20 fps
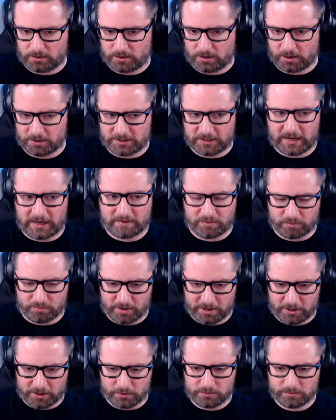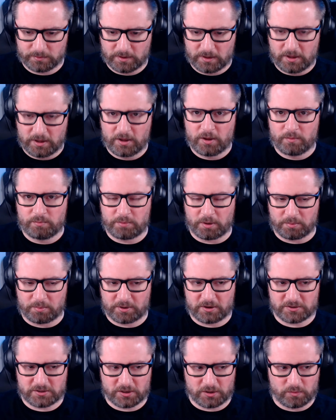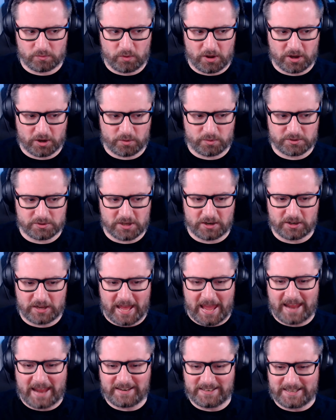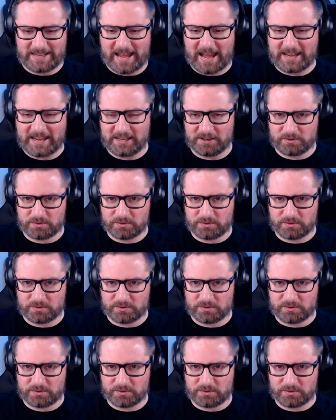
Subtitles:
I did have a reel, but because of the work was under NDA,